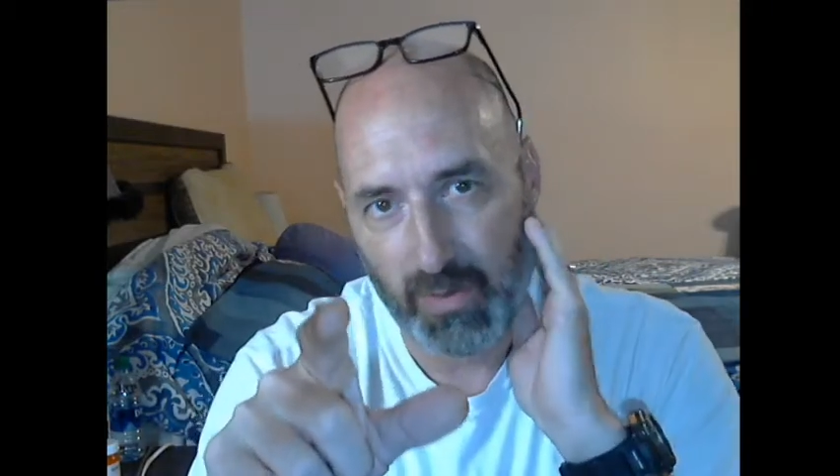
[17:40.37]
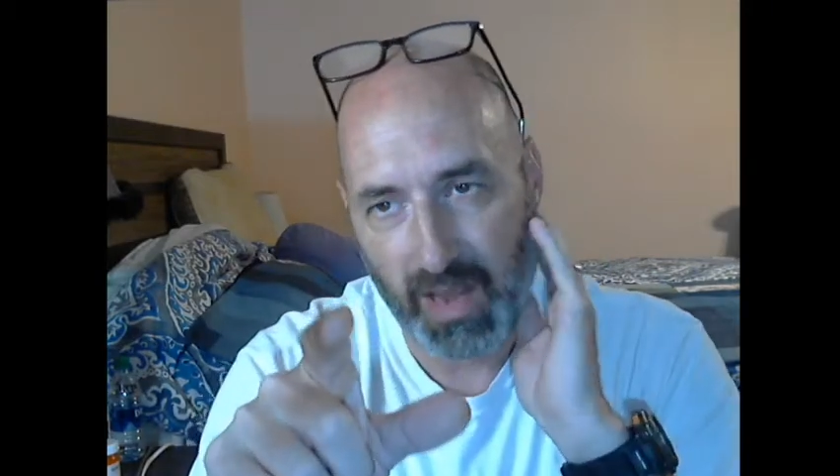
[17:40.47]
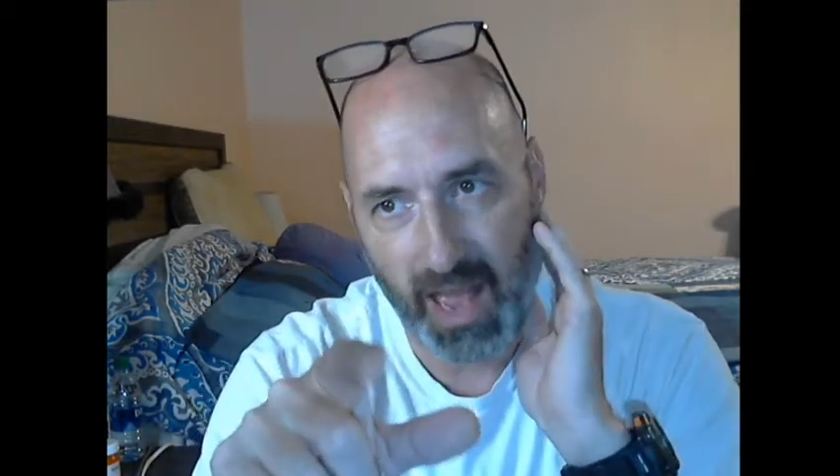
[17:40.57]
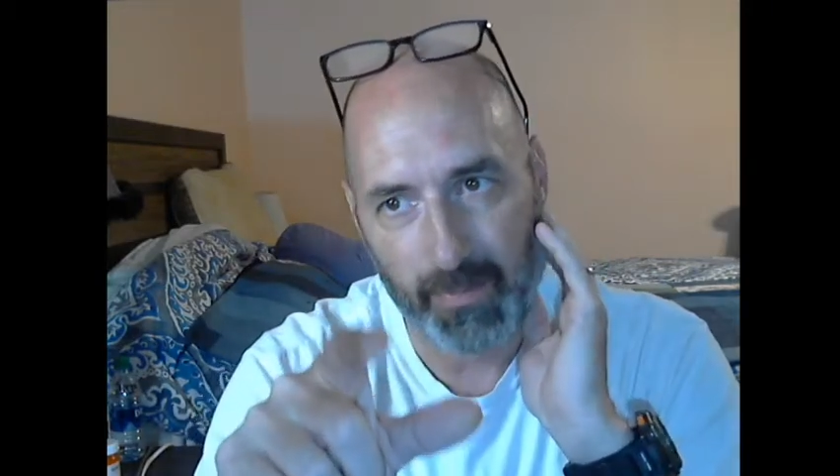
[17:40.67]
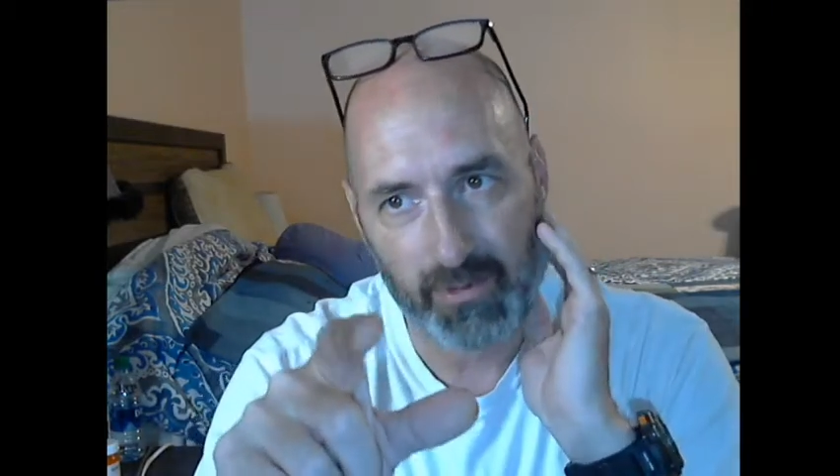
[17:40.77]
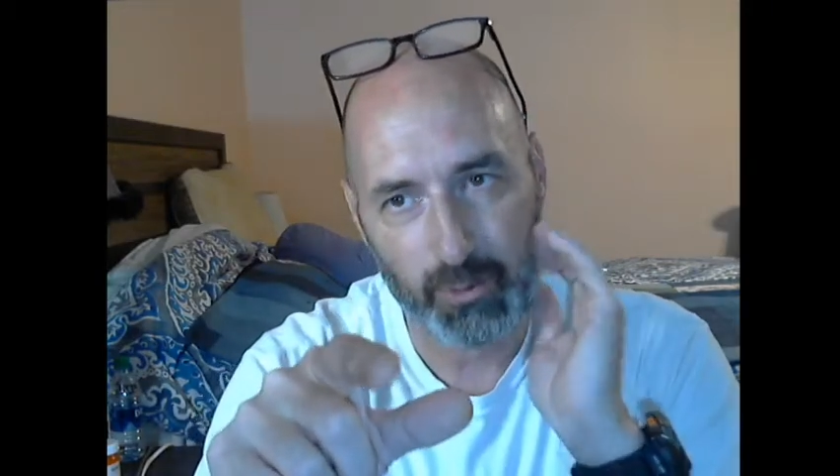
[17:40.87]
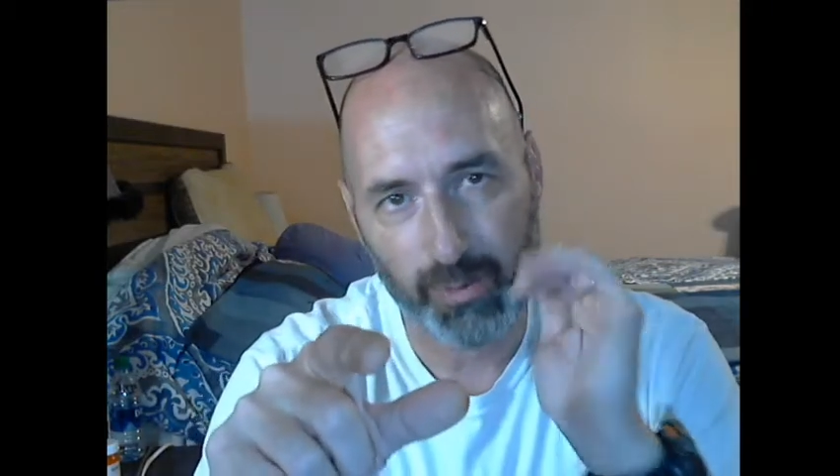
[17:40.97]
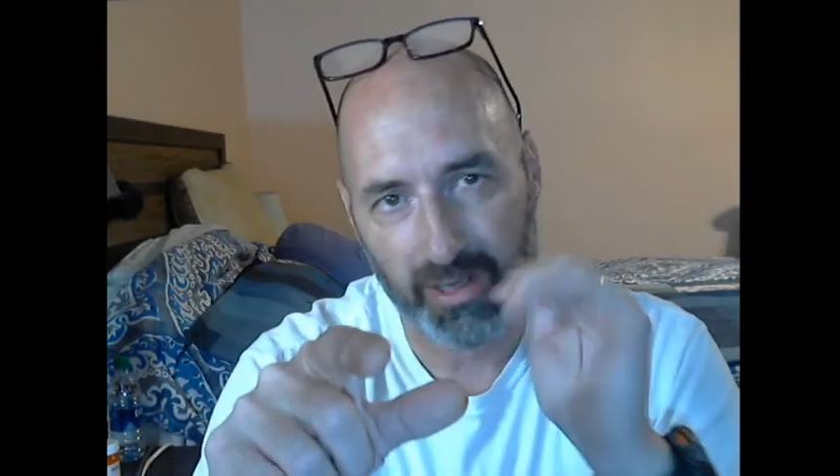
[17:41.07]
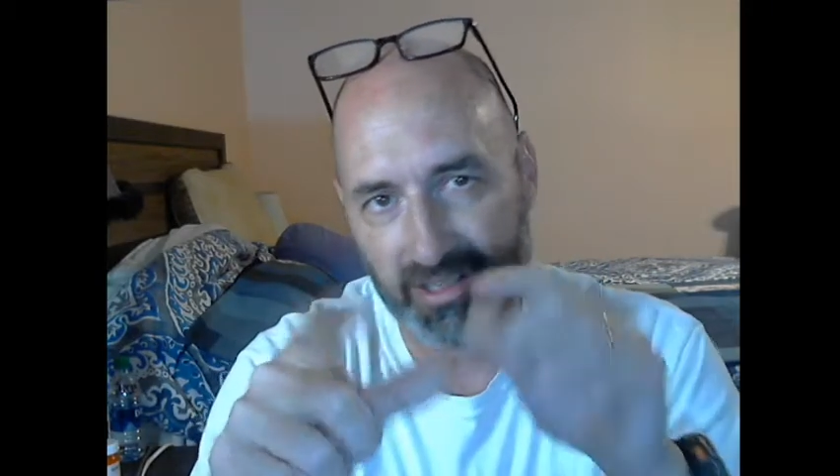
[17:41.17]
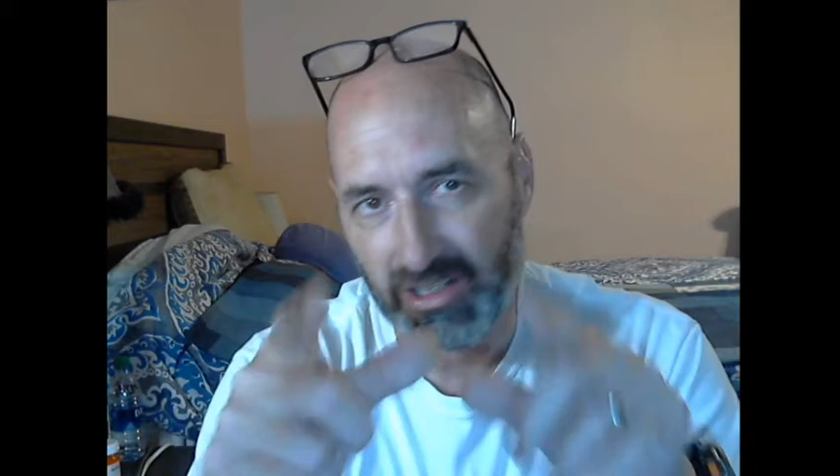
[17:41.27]
happens with
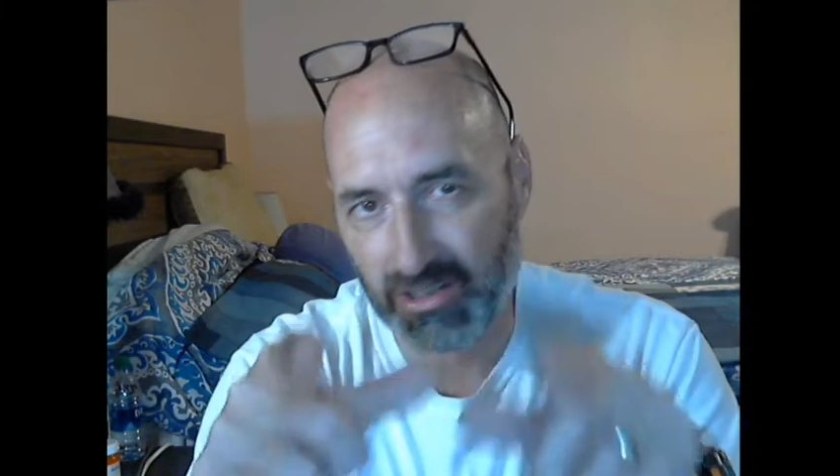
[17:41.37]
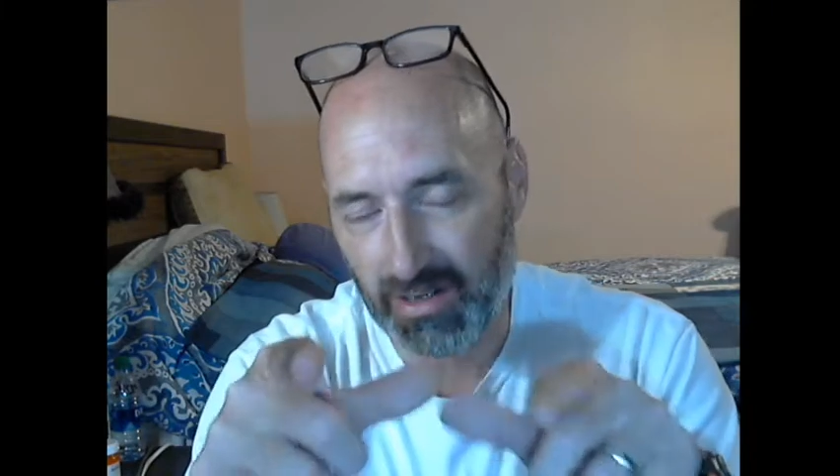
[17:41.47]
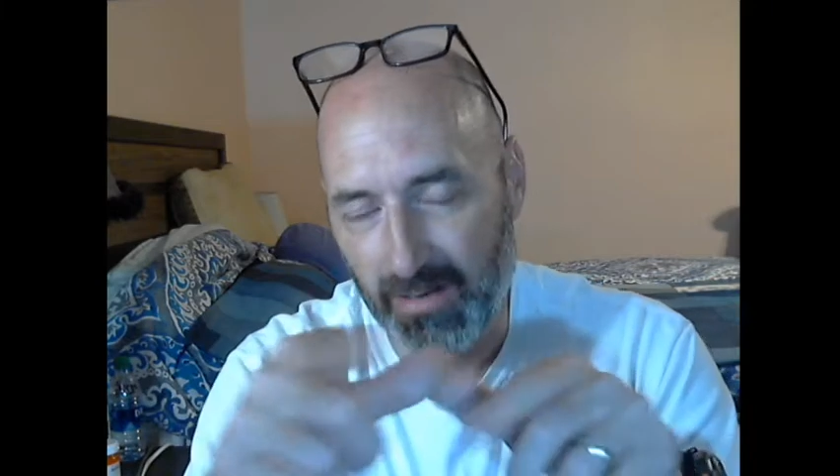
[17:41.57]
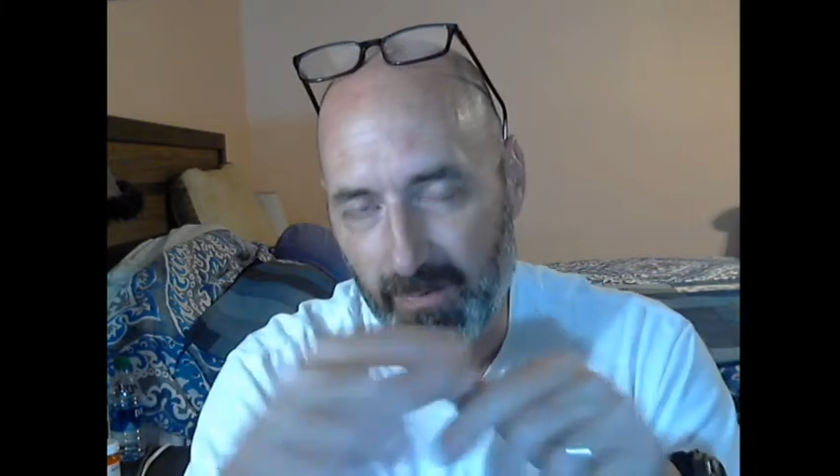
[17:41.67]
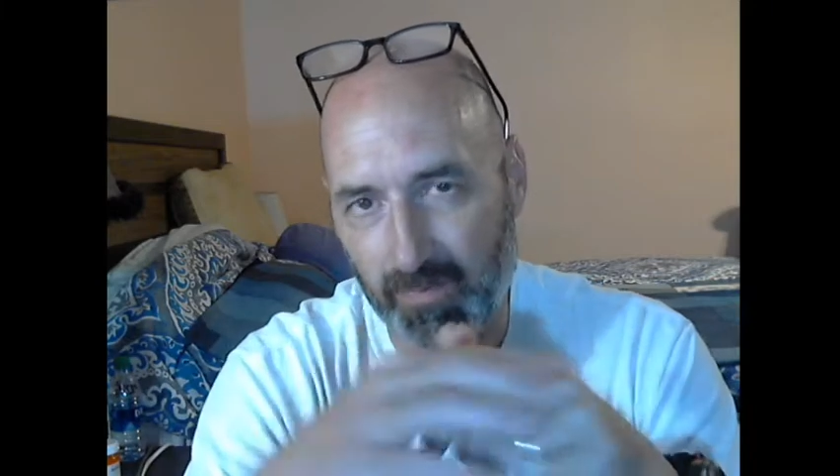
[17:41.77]
President Trump.